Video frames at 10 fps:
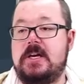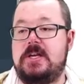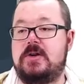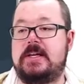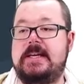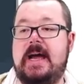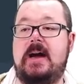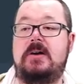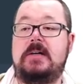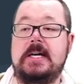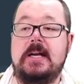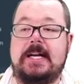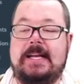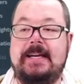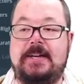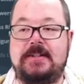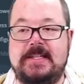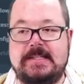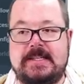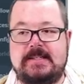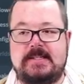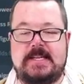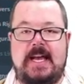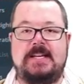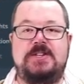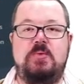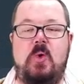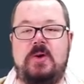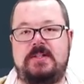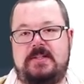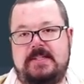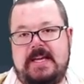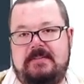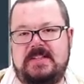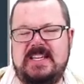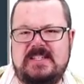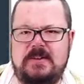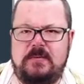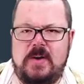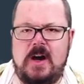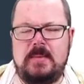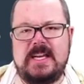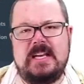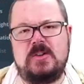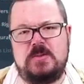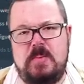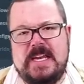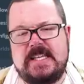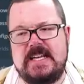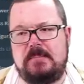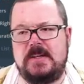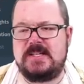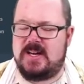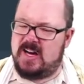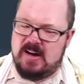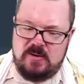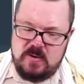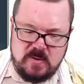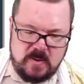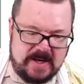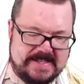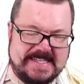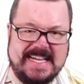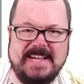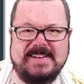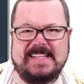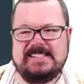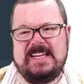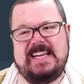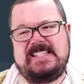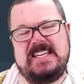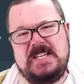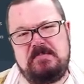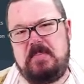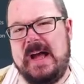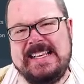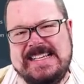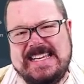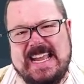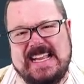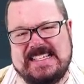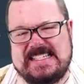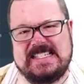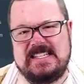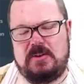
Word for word: You can now click on these things and say, as you walk into the tavern, there's a farmer. He looks beaten up and he's going, oh, it's these bandits.